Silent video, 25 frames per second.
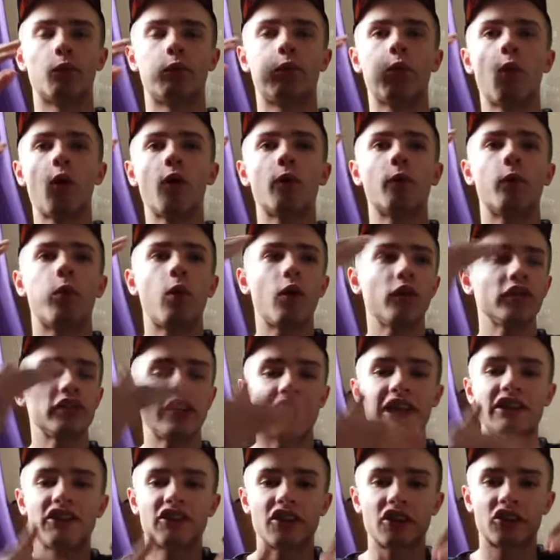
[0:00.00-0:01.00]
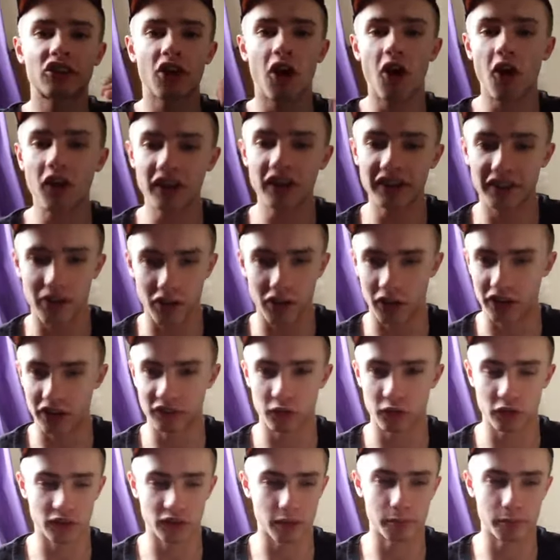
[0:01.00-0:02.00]
what is the tide
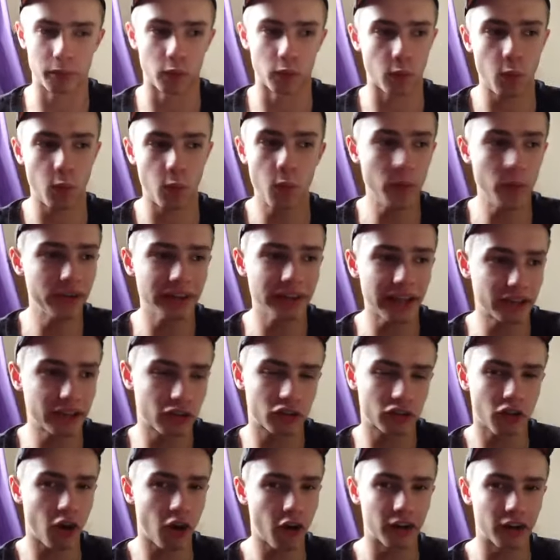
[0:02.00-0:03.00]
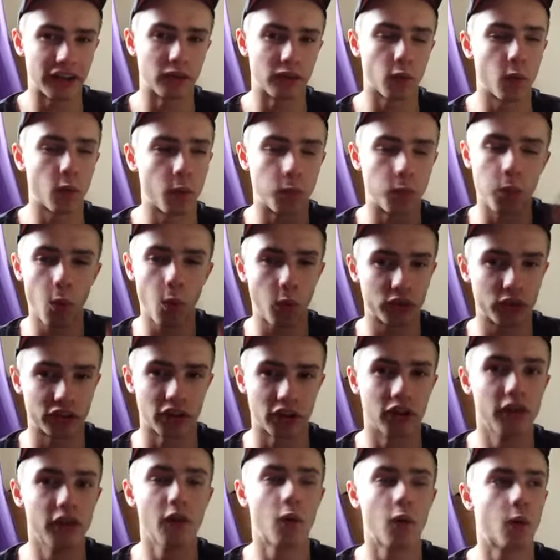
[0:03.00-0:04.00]
like, for example? Always add the tide or
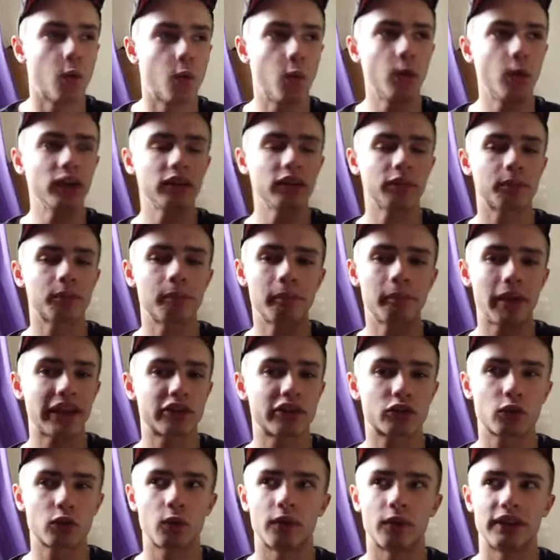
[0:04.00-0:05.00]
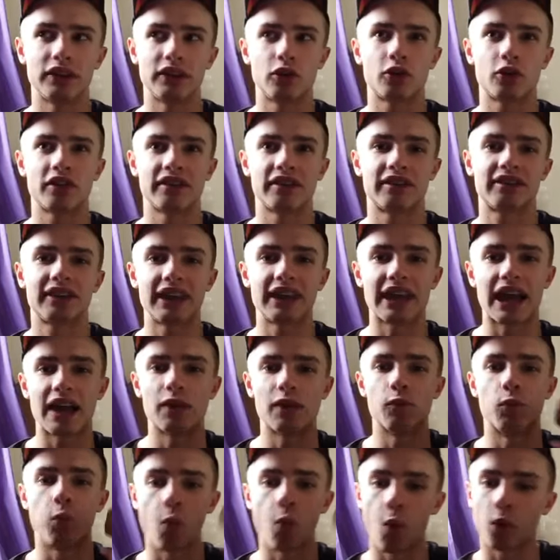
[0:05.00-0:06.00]
water. Always make sure you can see
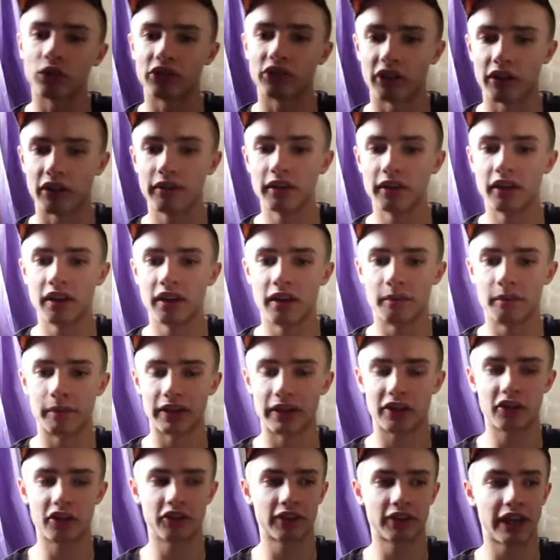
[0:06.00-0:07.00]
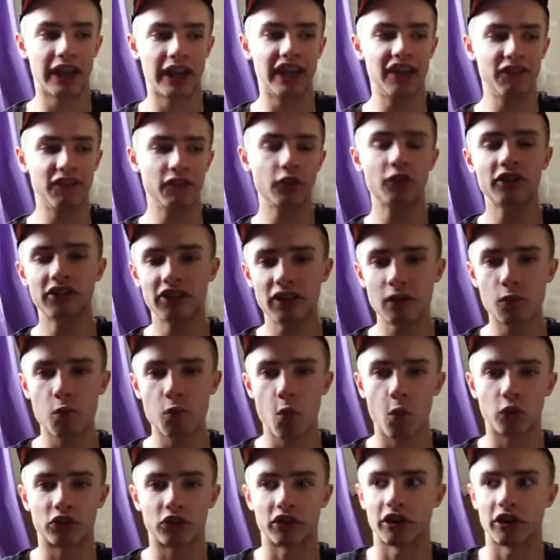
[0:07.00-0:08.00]
water, because if you can see
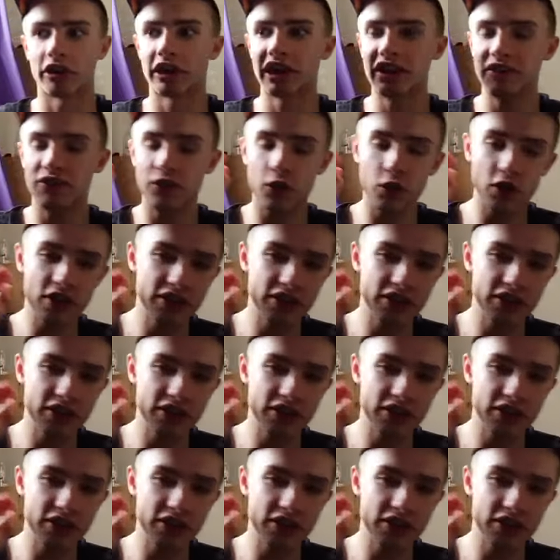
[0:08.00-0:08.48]
water, if you